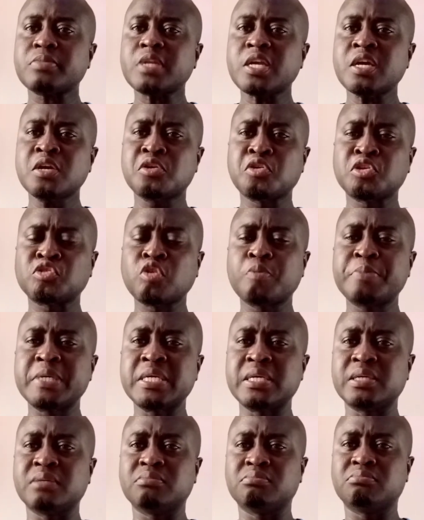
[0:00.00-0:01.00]

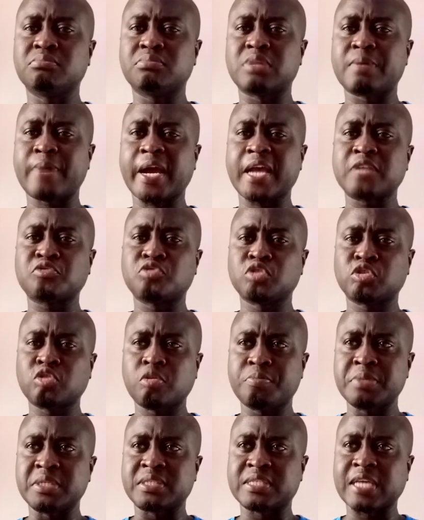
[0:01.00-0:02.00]
The market could
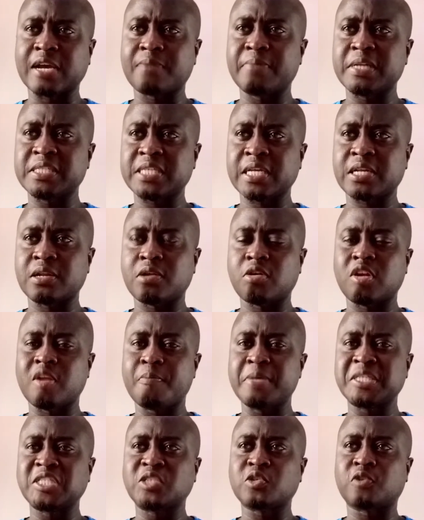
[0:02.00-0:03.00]
also be segmented on the
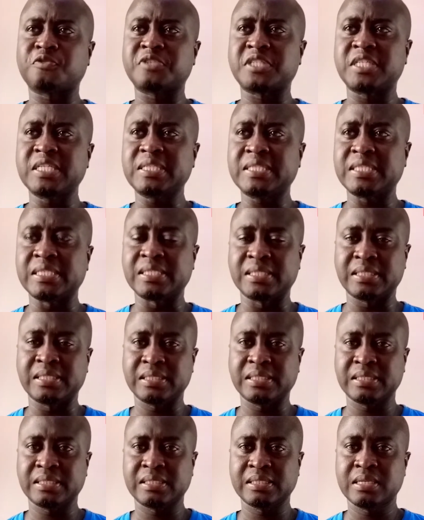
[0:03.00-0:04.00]
basis of city.
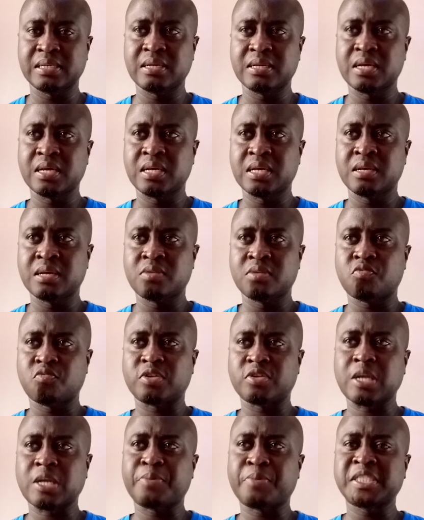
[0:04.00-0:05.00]
For
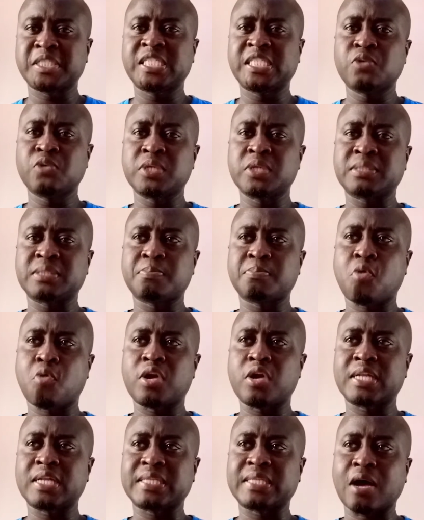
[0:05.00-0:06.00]
example, city with more
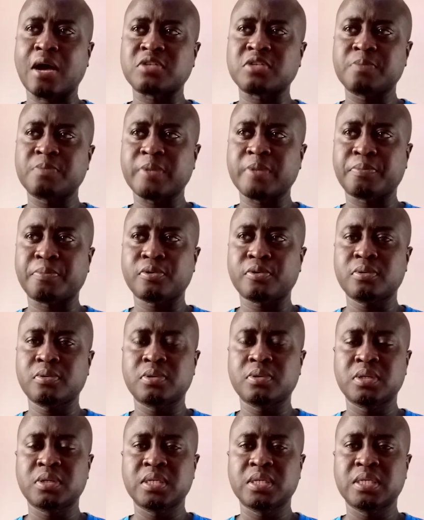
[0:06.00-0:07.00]
than 1,000 people,
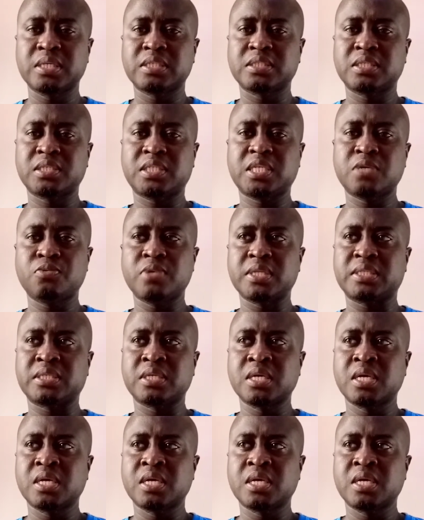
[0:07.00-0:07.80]
city with